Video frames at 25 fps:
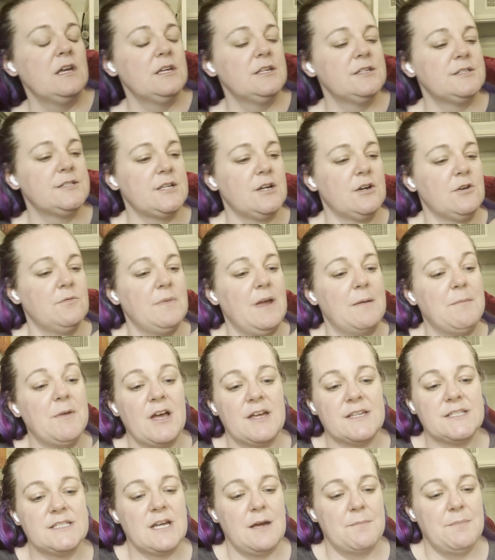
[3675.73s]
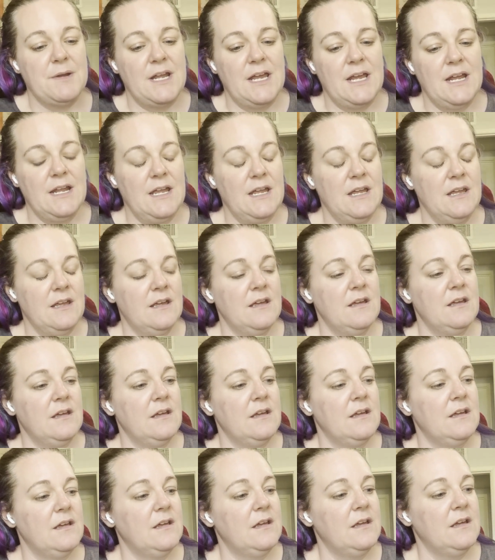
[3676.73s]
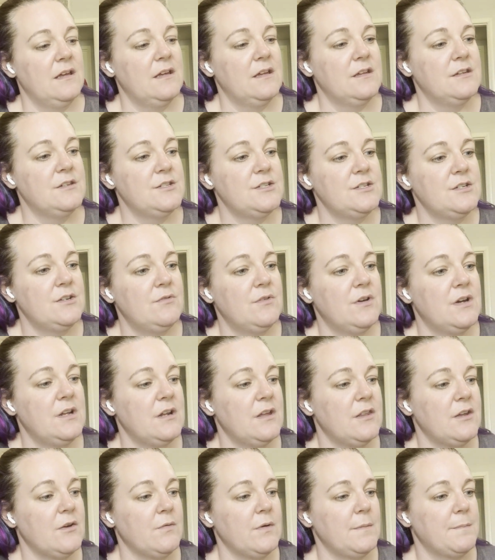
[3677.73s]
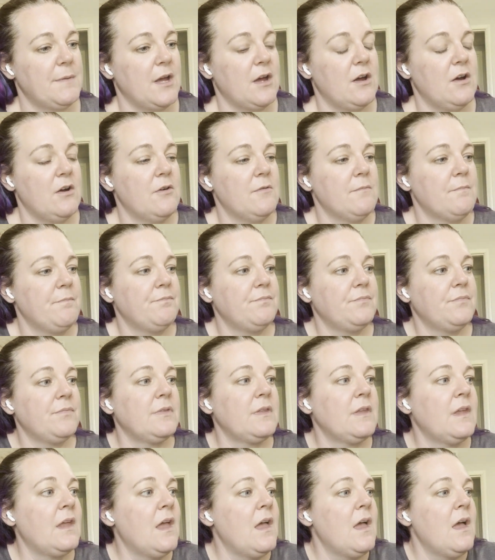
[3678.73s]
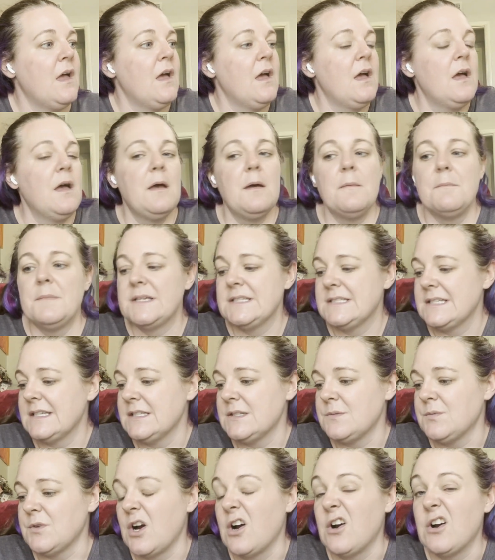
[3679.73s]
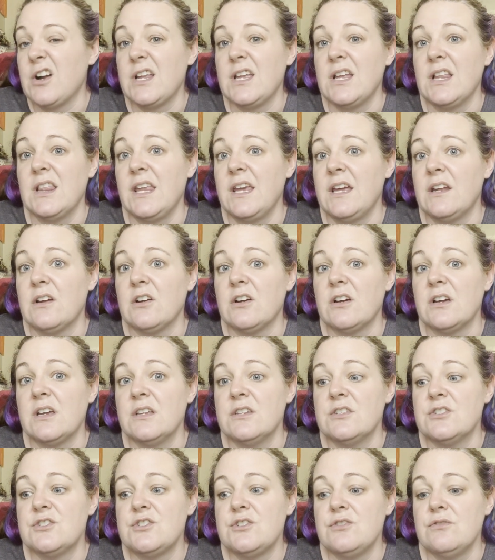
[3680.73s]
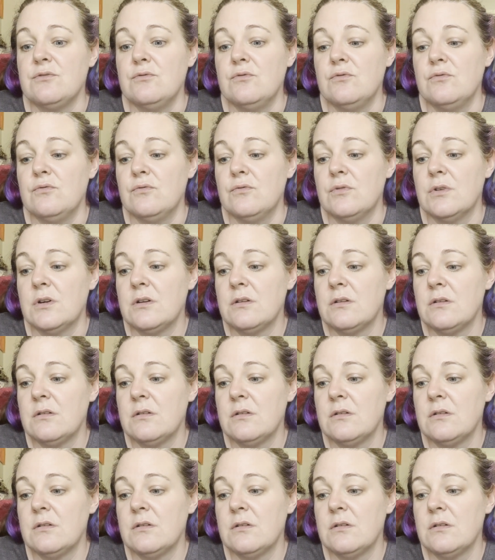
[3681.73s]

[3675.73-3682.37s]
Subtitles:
So maybe I'll stop at 80 and do another whip go. But since we're already later into